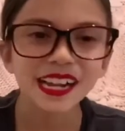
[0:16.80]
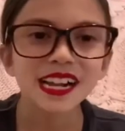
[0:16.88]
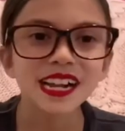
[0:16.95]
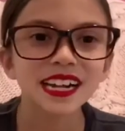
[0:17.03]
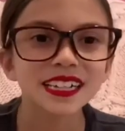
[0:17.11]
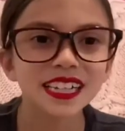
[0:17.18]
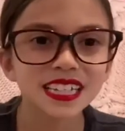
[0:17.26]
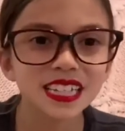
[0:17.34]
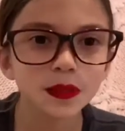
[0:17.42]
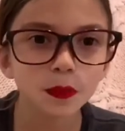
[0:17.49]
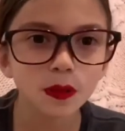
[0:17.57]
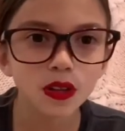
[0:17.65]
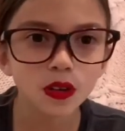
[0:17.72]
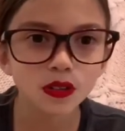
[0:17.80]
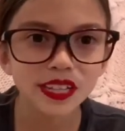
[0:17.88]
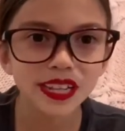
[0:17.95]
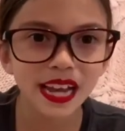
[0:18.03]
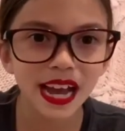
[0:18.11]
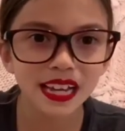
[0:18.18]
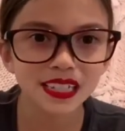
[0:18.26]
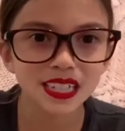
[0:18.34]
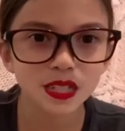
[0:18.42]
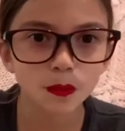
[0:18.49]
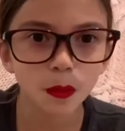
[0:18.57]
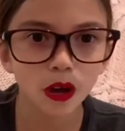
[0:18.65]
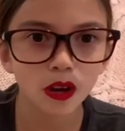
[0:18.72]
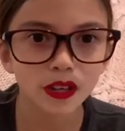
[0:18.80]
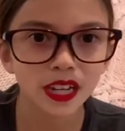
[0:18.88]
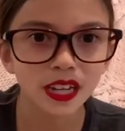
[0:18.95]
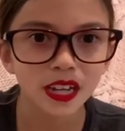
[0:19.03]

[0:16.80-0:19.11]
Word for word: Nancy Pelosi cast a spell on it,